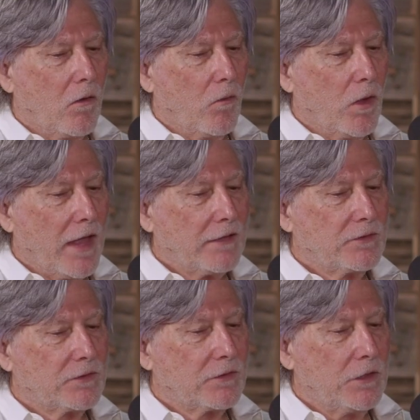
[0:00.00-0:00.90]
Well,
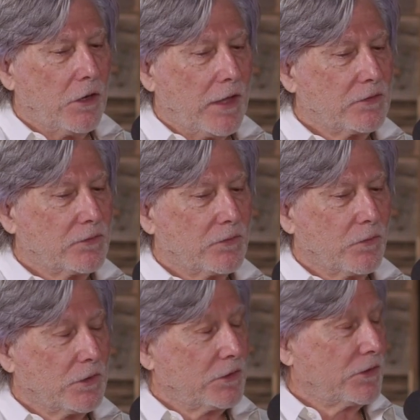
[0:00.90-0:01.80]
that's
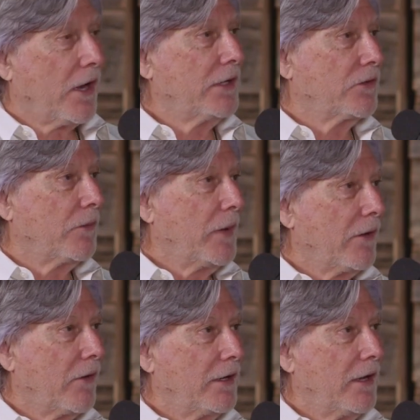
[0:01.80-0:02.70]
what the strikes are
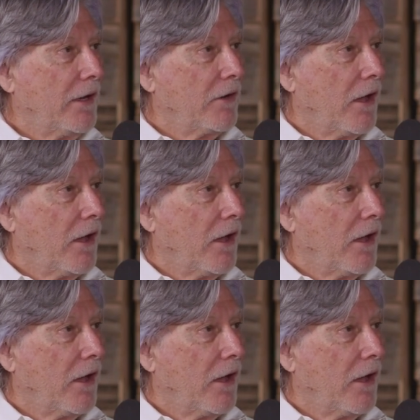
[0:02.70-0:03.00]
about right now in